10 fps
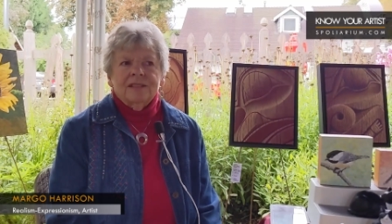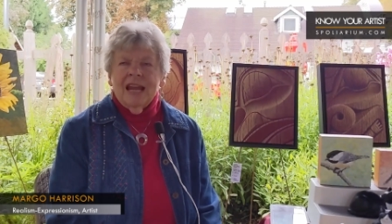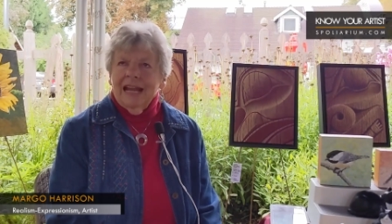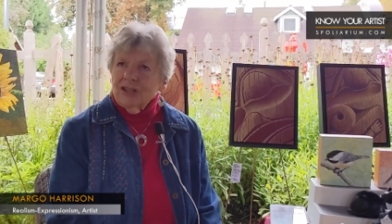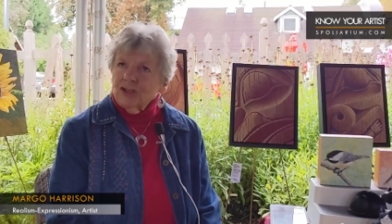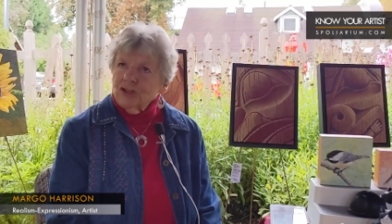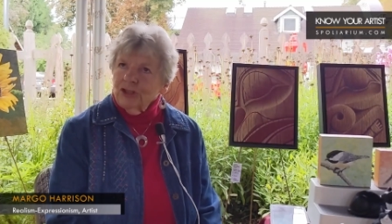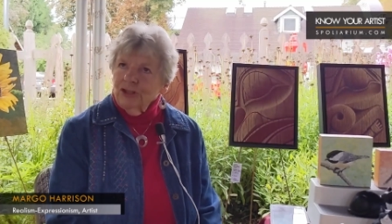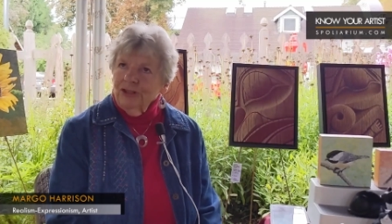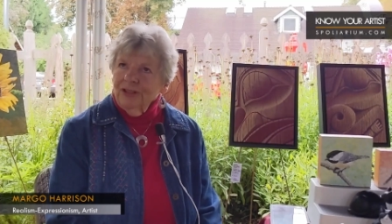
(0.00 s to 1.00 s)

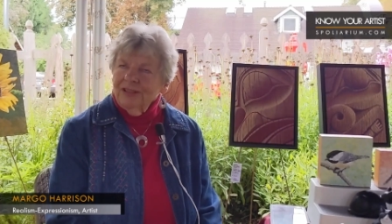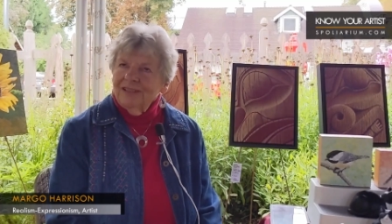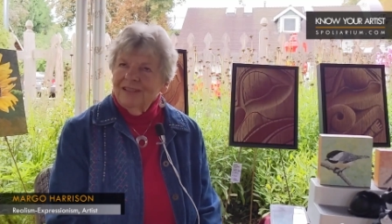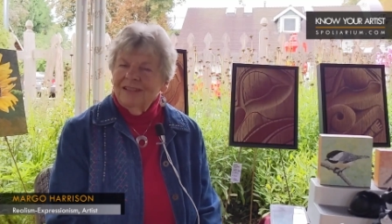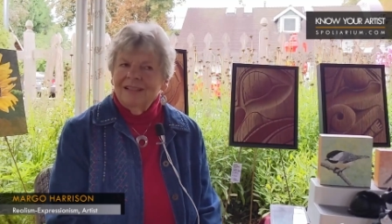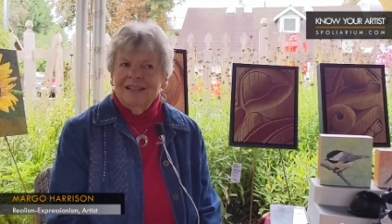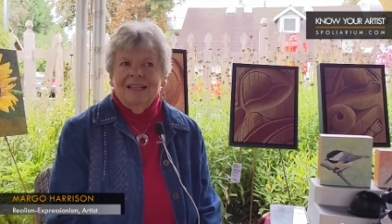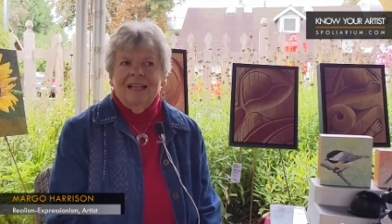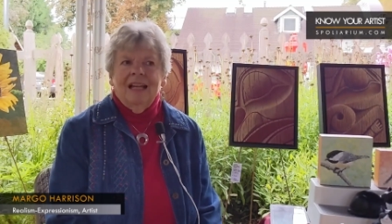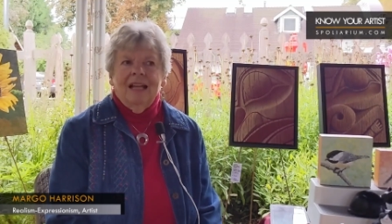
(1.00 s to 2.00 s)
Texture,
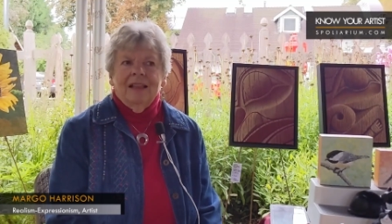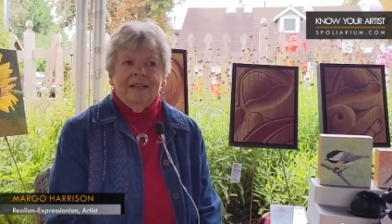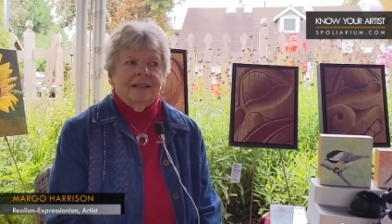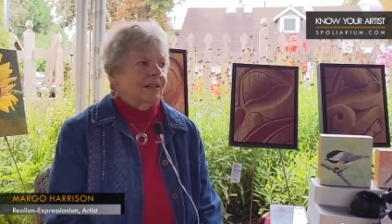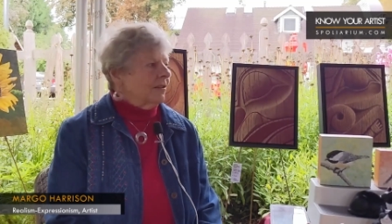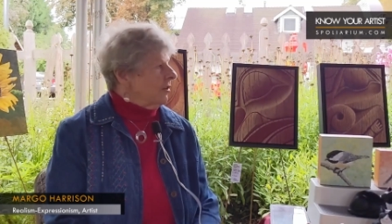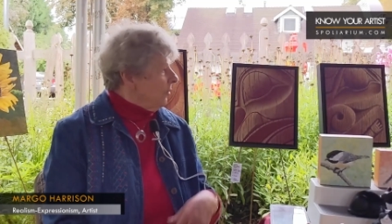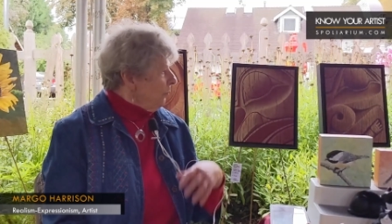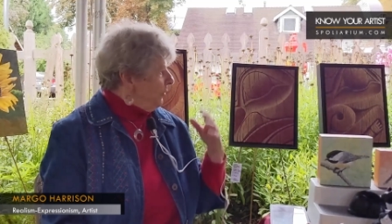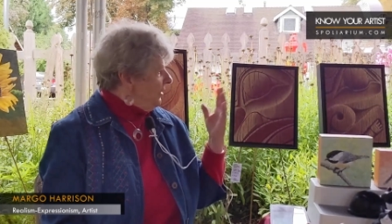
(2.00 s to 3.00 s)
like
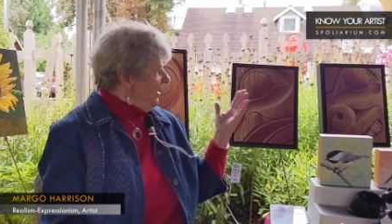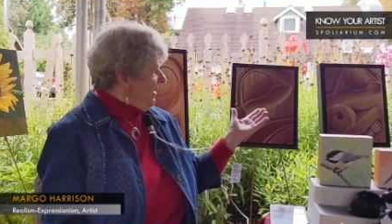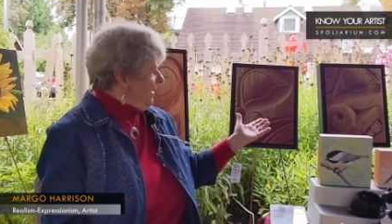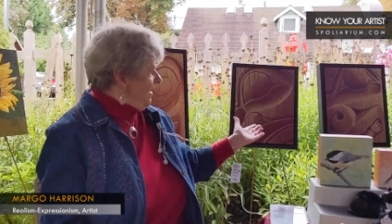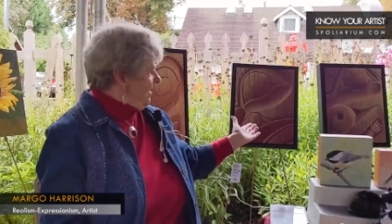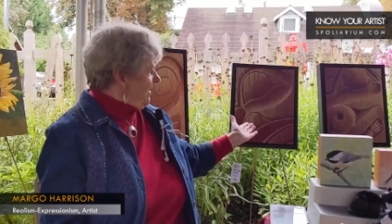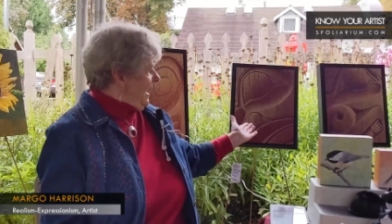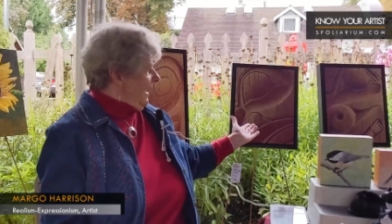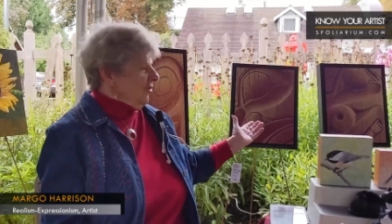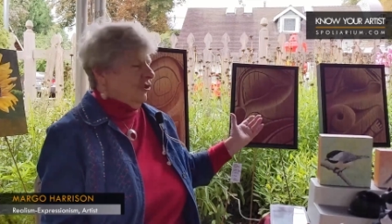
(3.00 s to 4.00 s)
the wooden
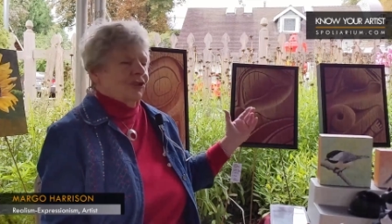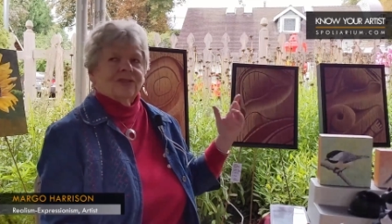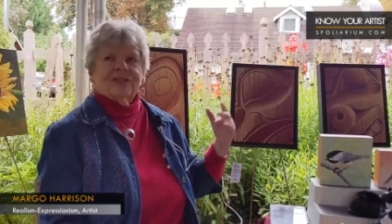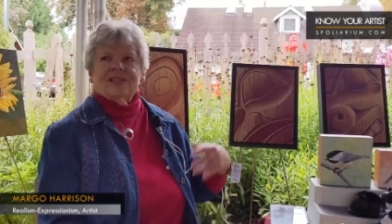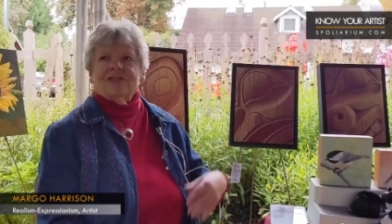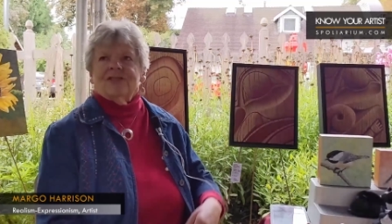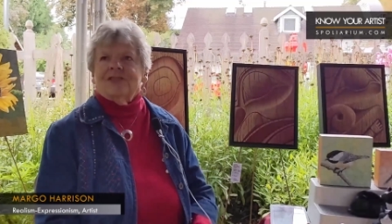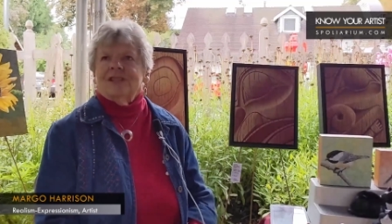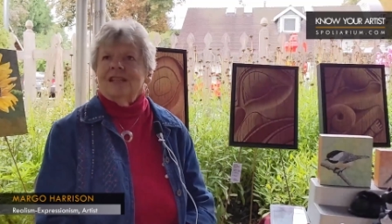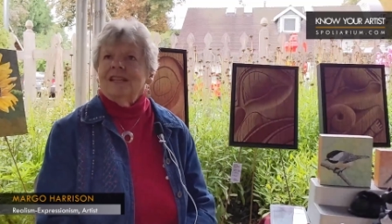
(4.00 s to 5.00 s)
texture that you
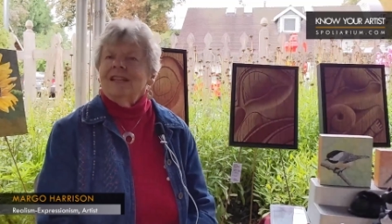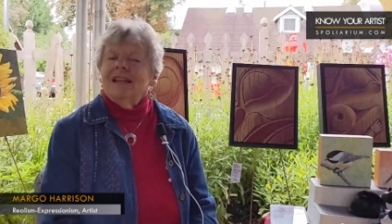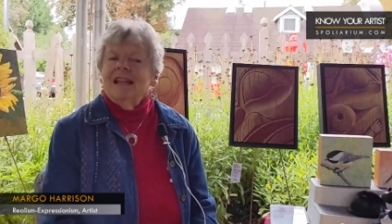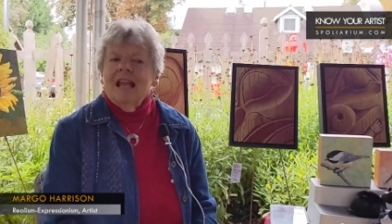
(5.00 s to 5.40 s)
see,